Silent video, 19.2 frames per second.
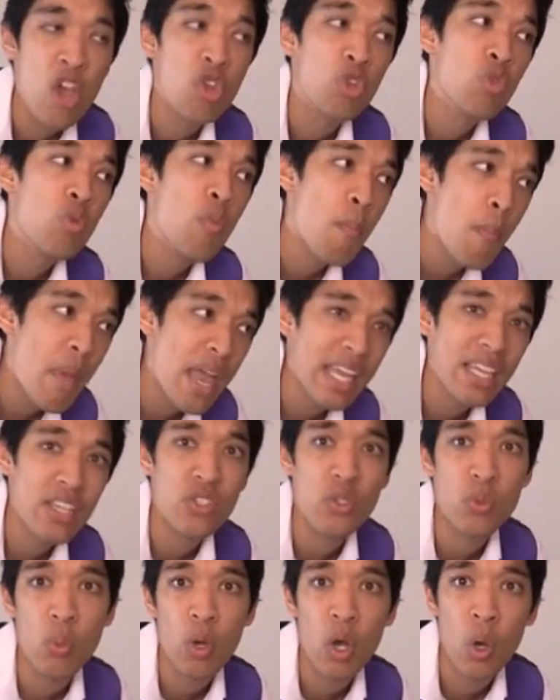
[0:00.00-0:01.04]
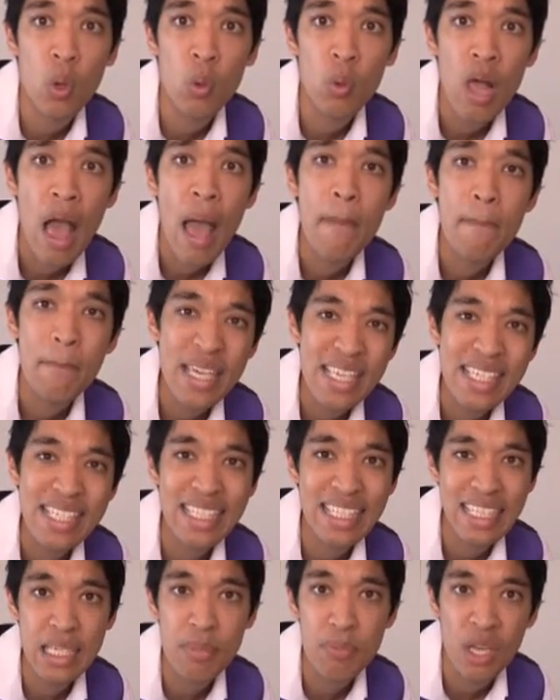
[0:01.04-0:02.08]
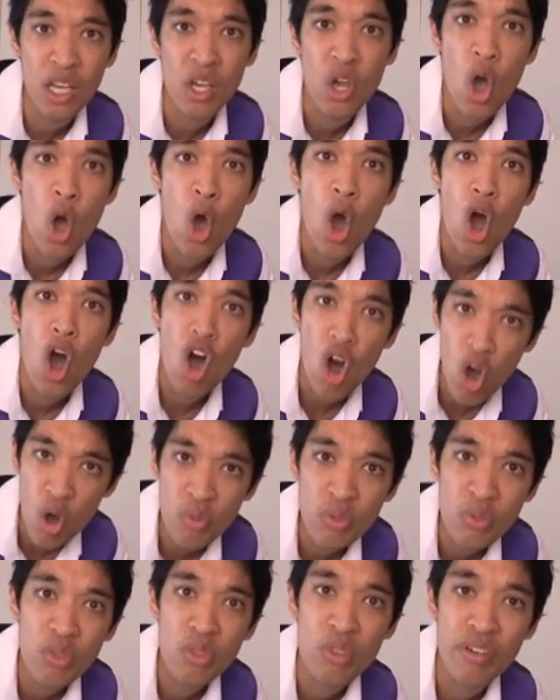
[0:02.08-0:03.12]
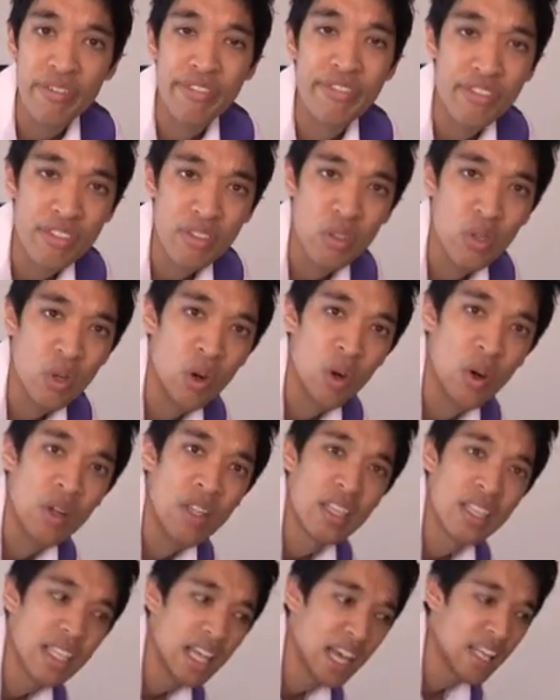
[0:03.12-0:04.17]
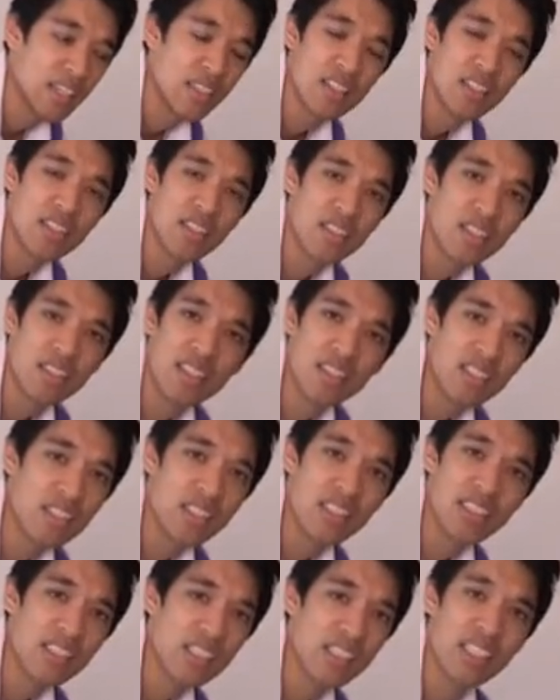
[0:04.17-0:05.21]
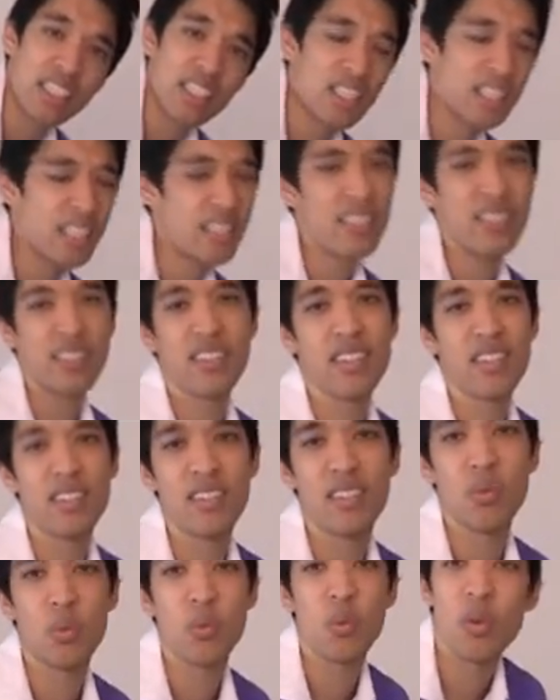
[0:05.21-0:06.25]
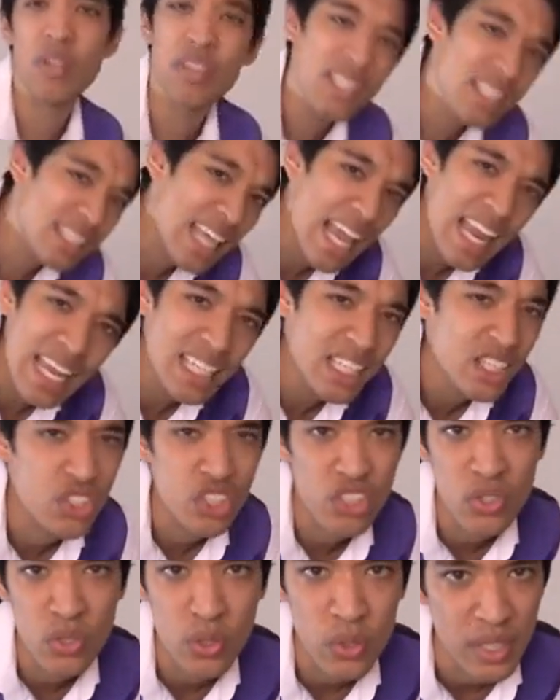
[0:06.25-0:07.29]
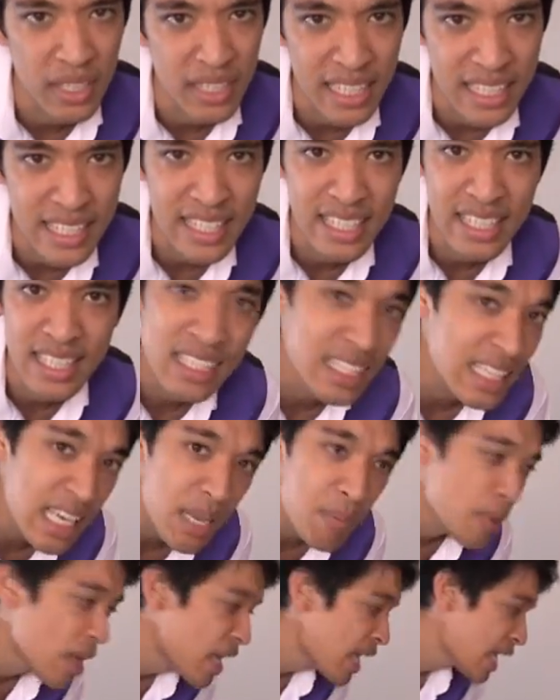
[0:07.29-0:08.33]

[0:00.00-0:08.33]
You may as well be sleeping on the floor. And the tailor just couldn't get to sleep.